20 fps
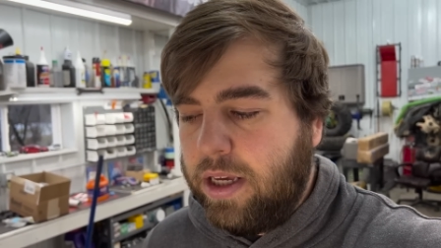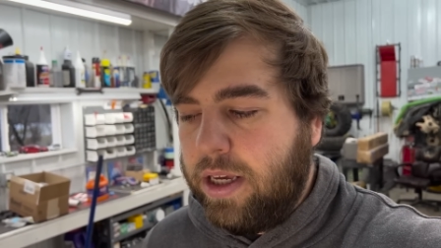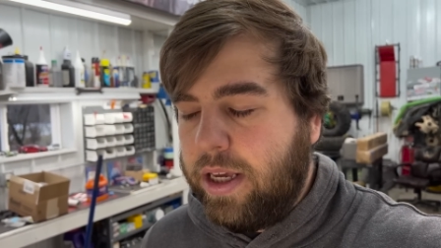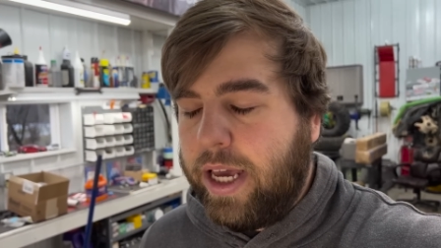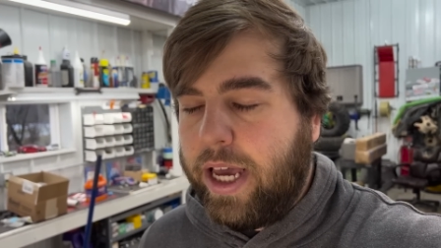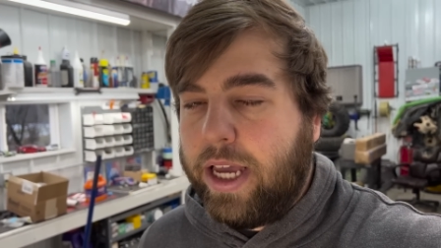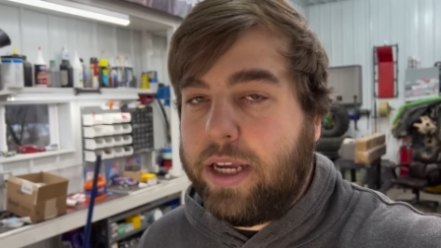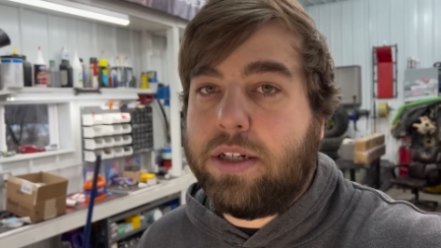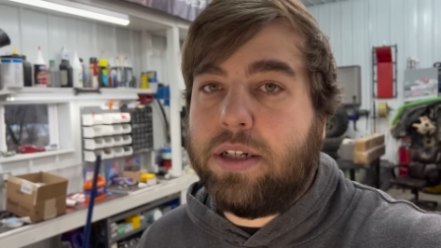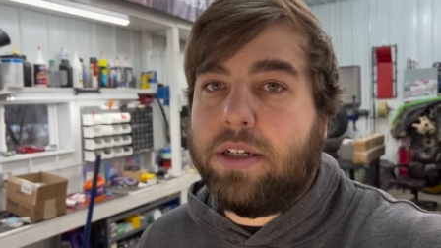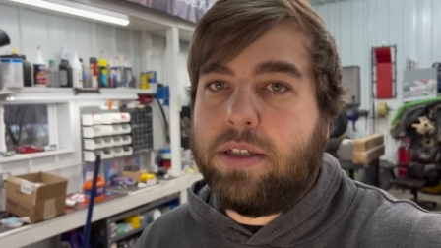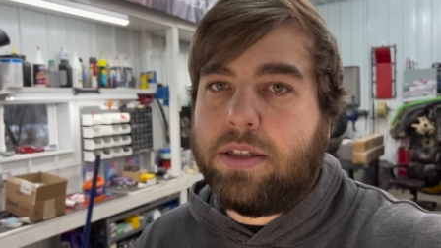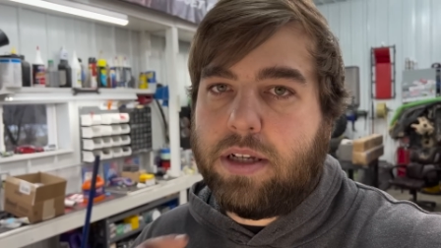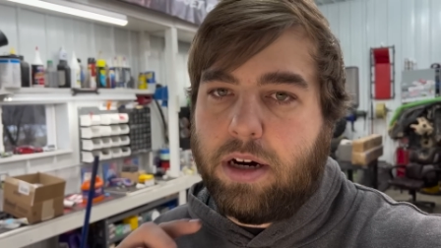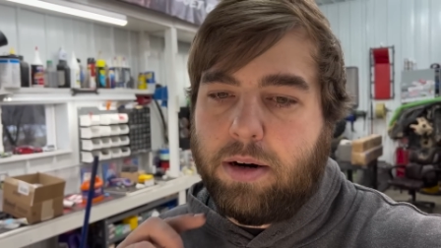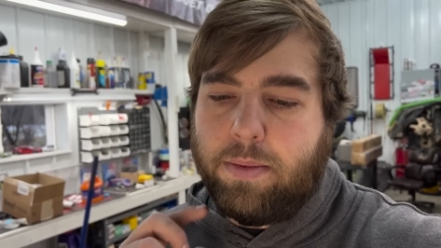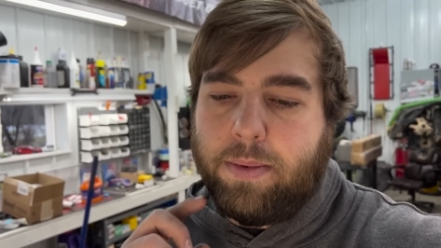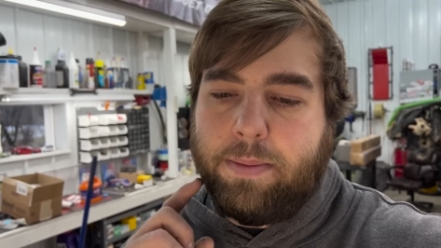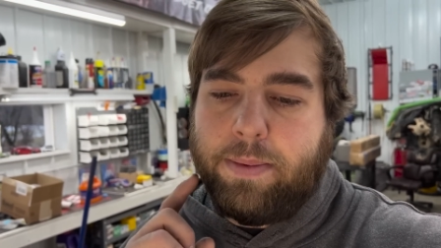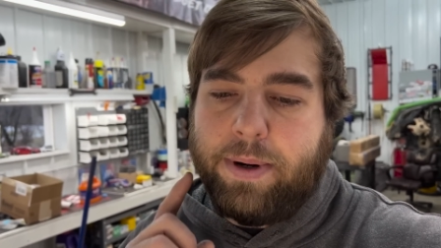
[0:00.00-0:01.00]
Actually,
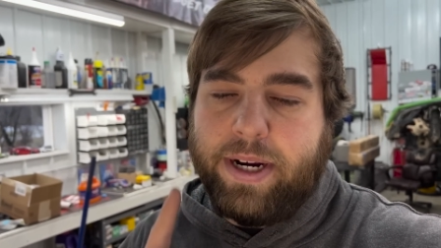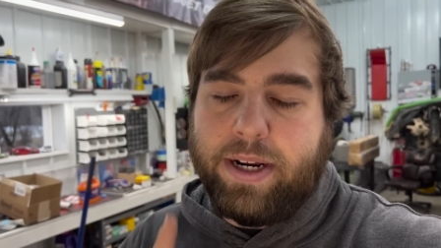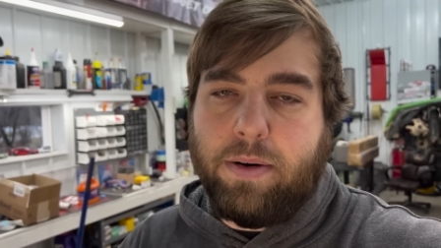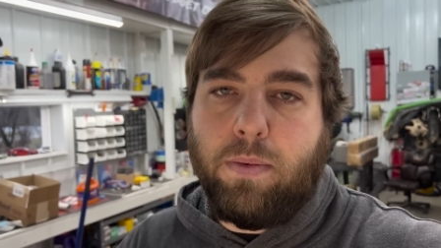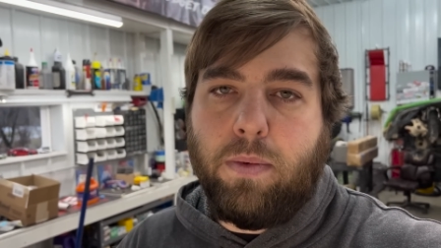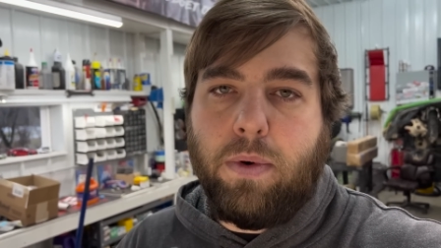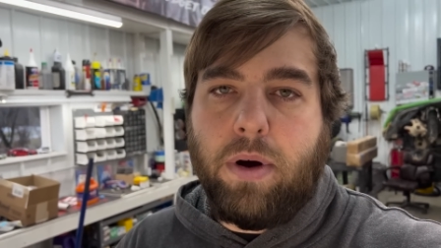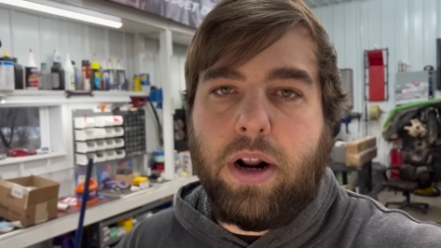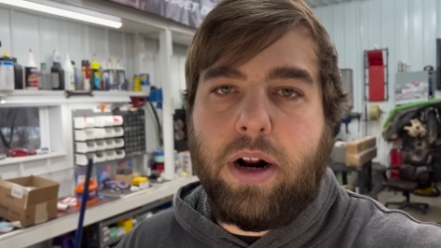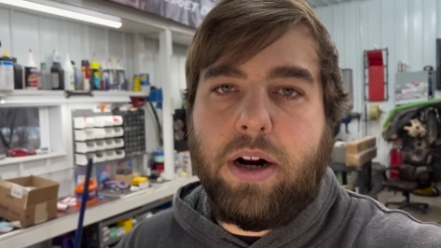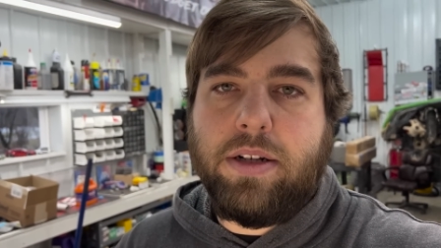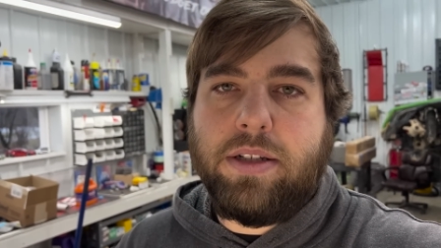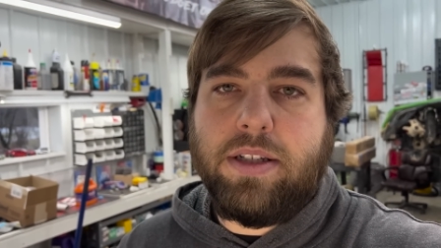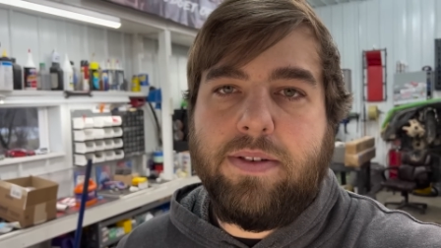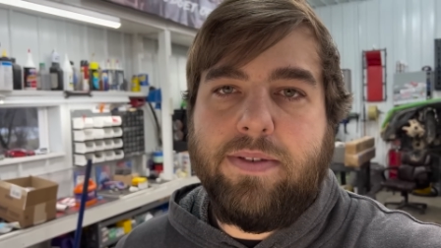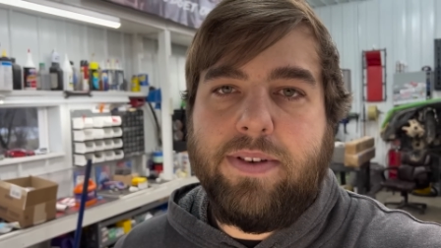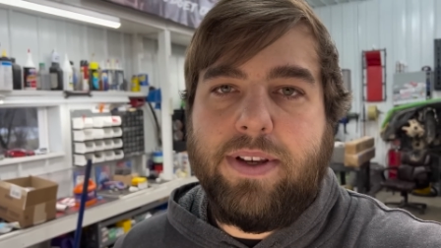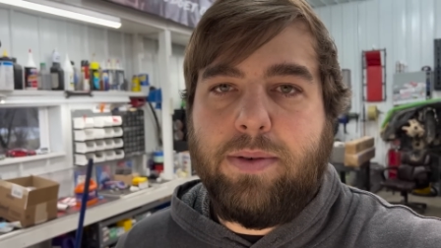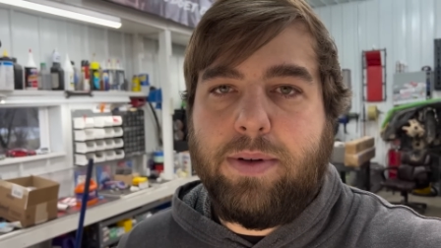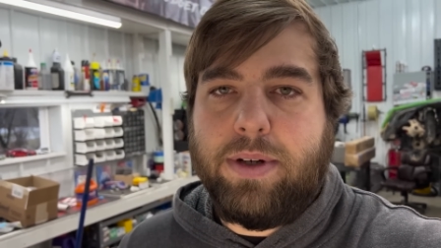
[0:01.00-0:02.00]
started by breaking one
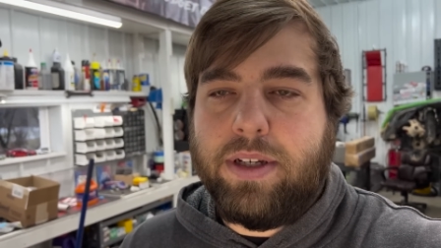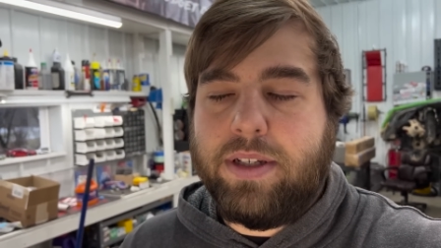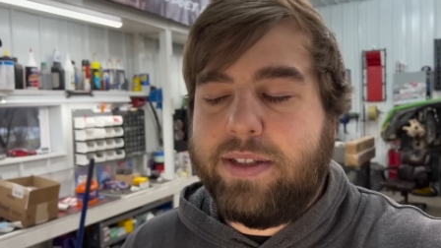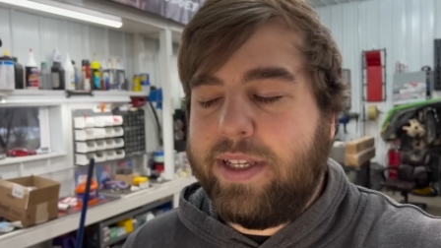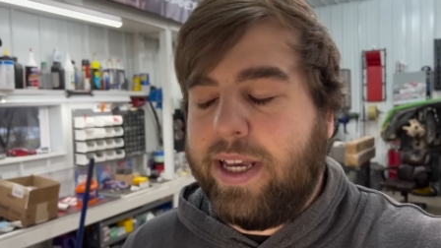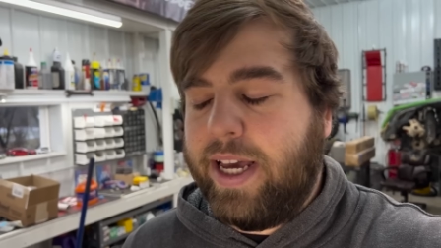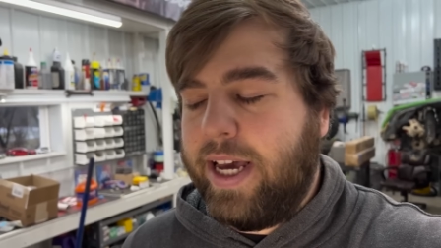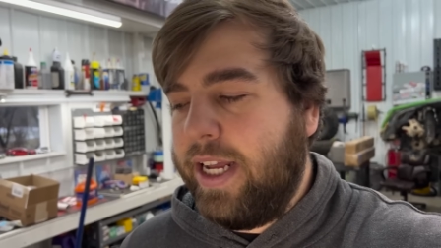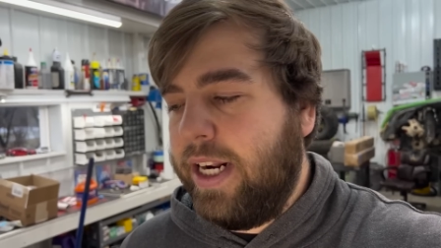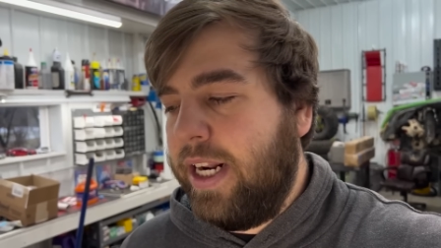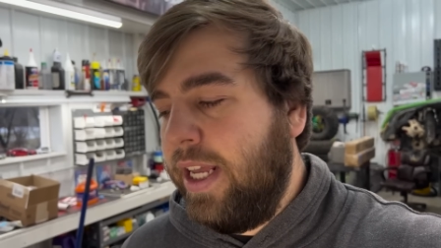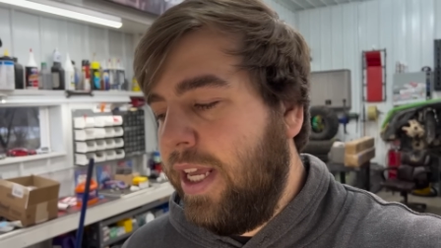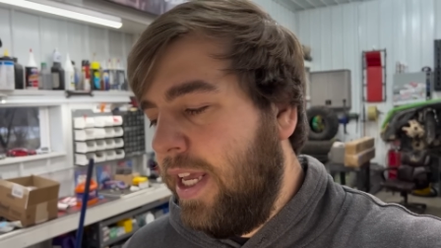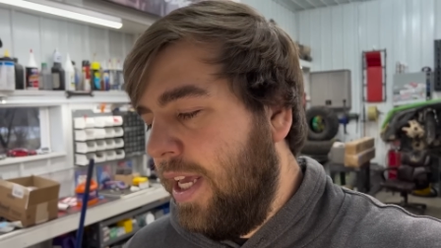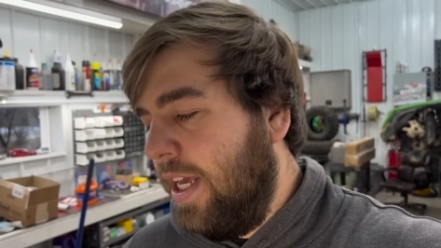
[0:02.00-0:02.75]
RCV wheel side